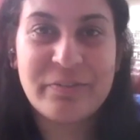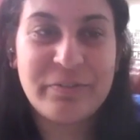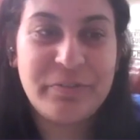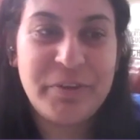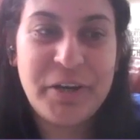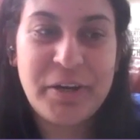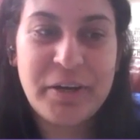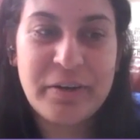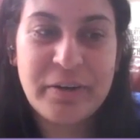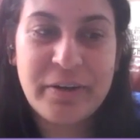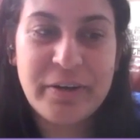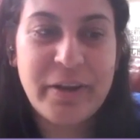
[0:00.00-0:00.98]
will
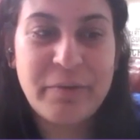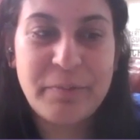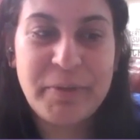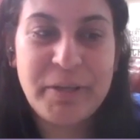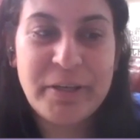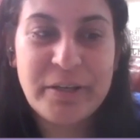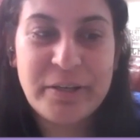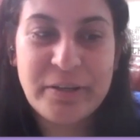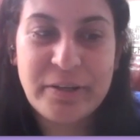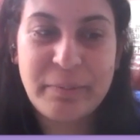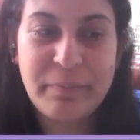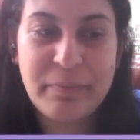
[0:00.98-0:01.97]
never be
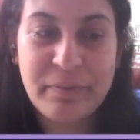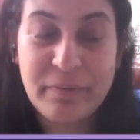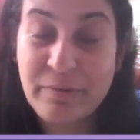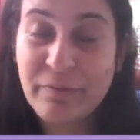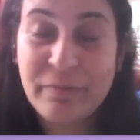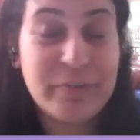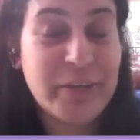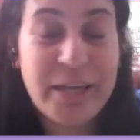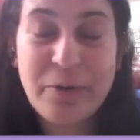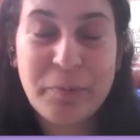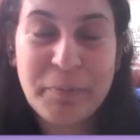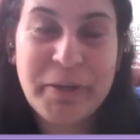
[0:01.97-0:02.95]

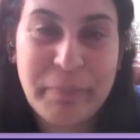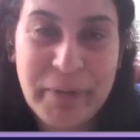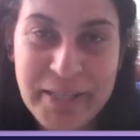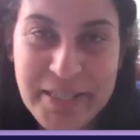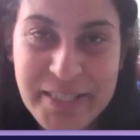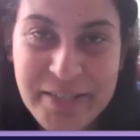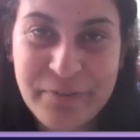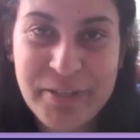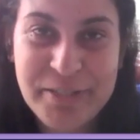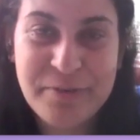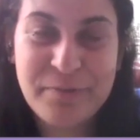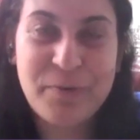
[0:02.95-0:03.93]
cannot be replaced.
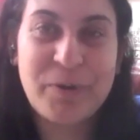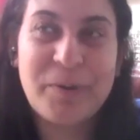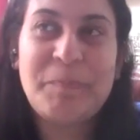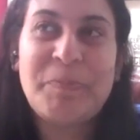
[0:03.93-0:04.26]
First of all,